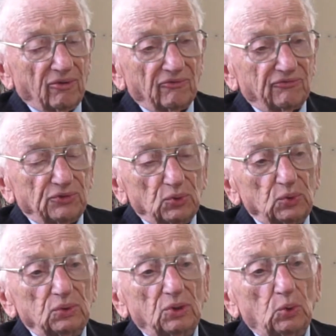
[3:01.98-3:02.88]
of
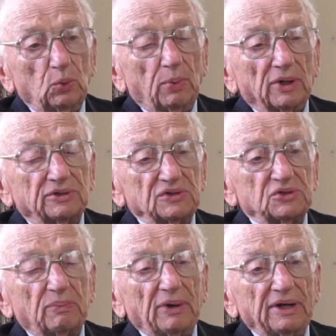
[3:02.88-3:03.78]
you who
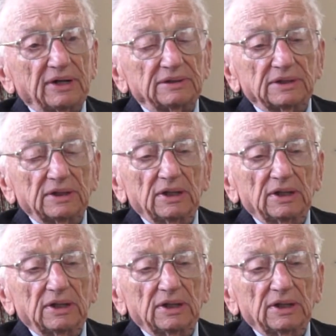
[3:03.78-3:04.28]
participated